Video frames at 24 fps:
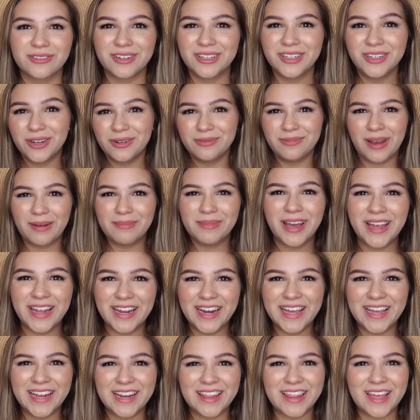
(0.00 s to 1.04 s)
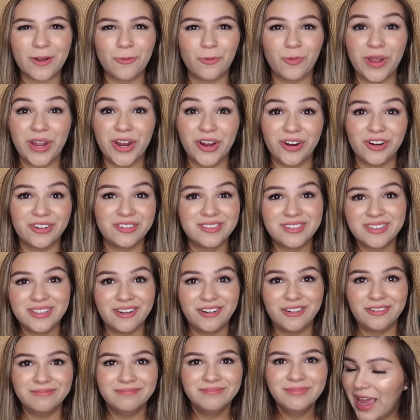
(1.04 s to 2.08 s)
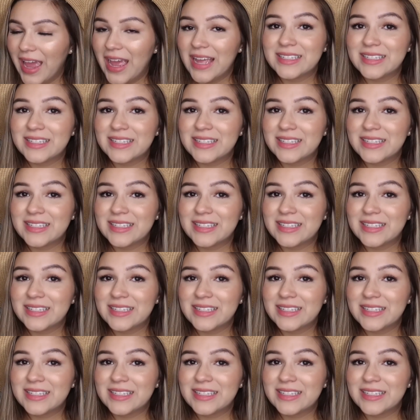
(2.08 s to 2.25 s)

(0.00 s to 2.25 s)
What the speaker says: or, you know, I'm not eating anything weird, so.